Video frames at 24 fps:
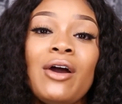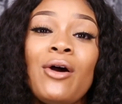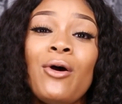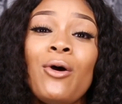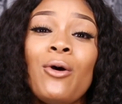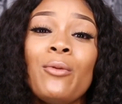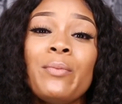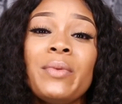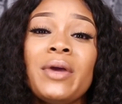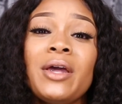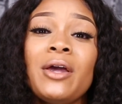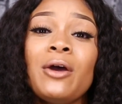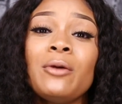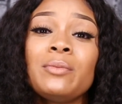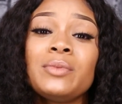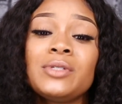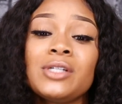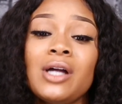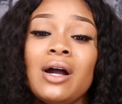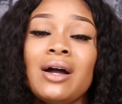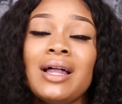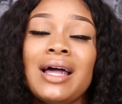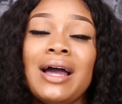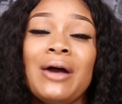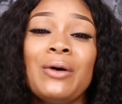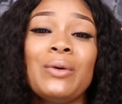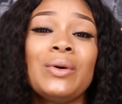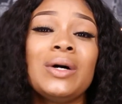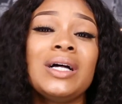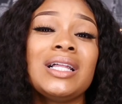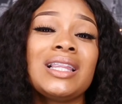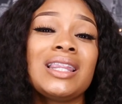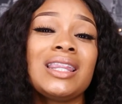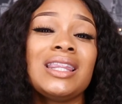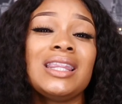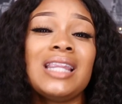I hope it helped y'all out
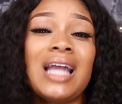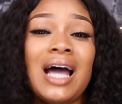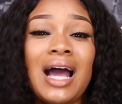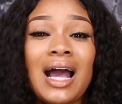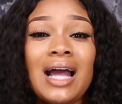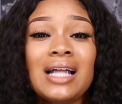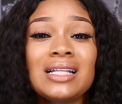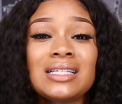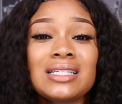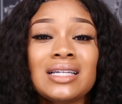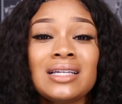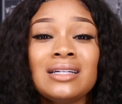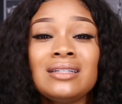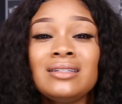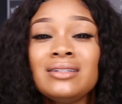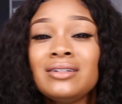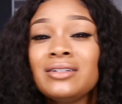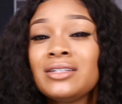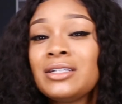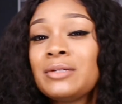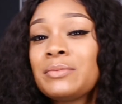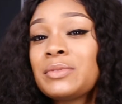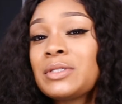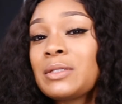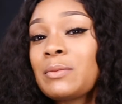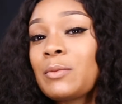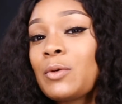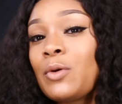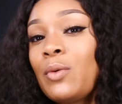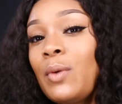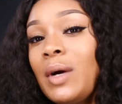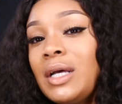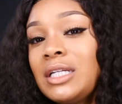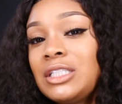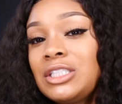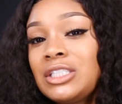a lot and cleared up some
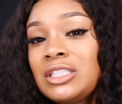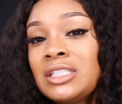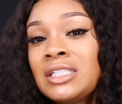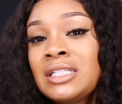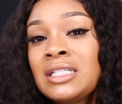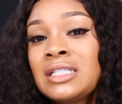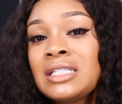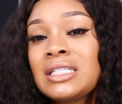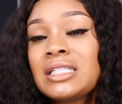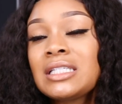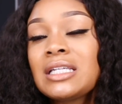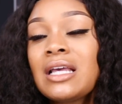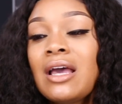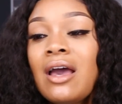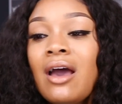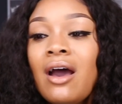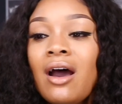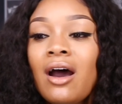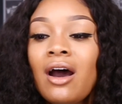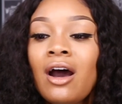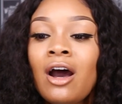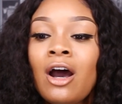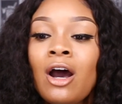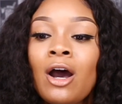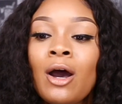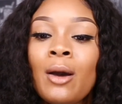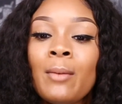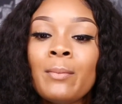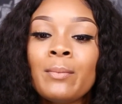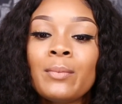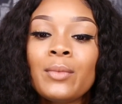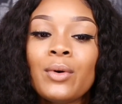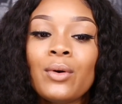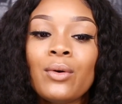questions um,